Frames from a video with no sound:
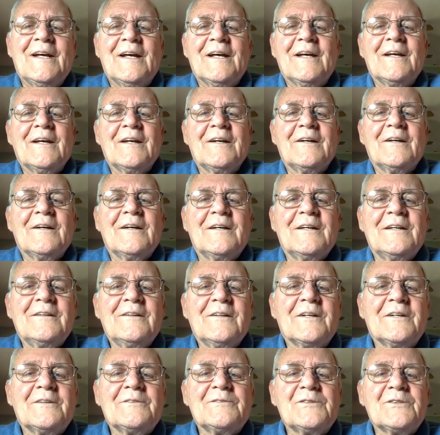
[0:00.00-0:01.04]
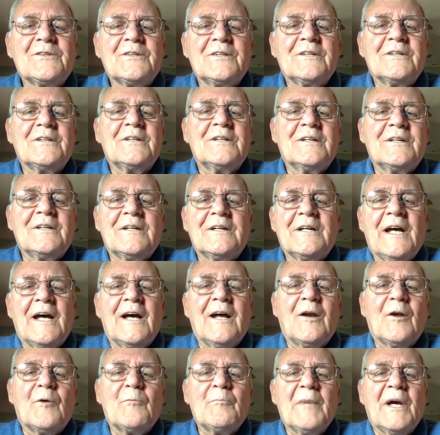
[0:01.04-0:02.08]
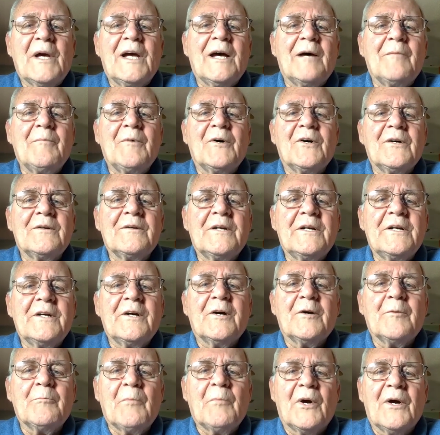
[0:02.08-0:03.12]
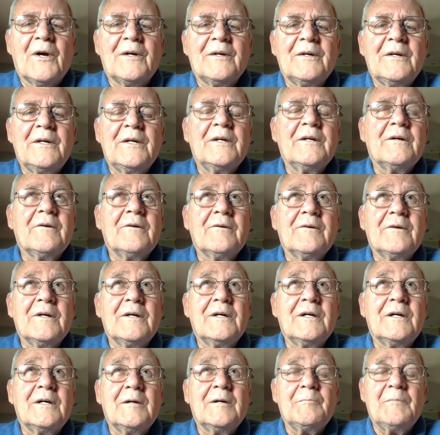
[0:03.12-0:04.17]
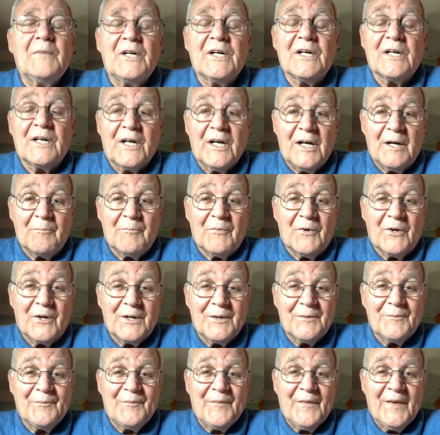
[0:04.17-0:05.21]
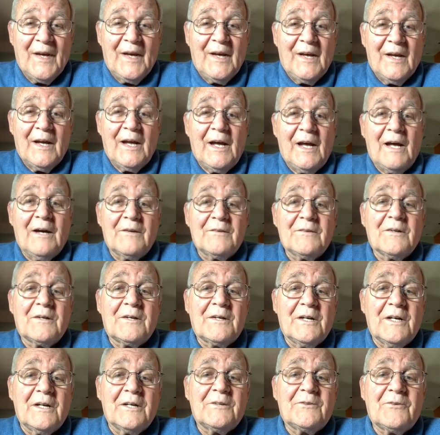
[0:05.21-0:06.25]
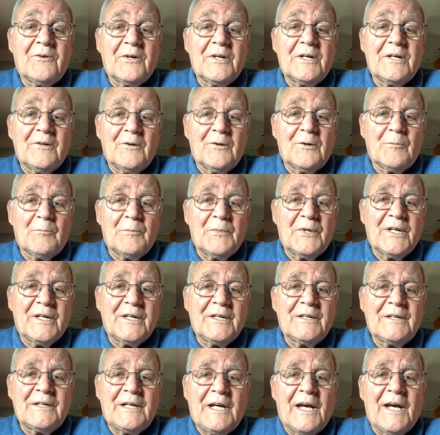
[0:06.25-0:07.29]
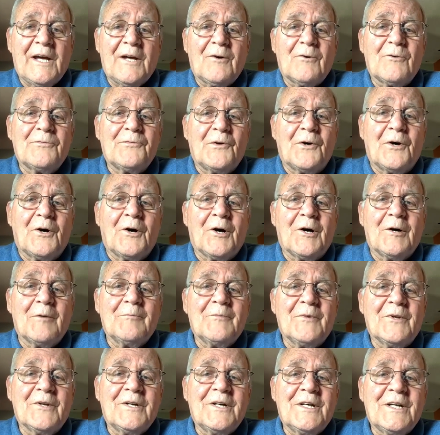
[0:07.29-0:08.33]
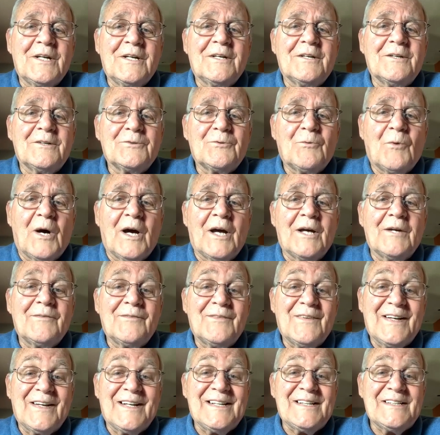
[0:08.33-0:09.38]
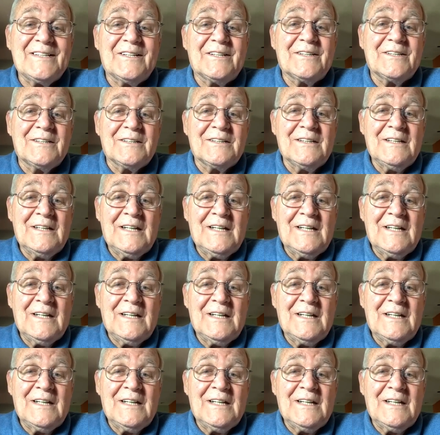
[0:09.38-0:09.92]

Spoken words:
And he lives in Alabama near Montgomery, out in the country on a big cattle farm that he and his wife, Linda,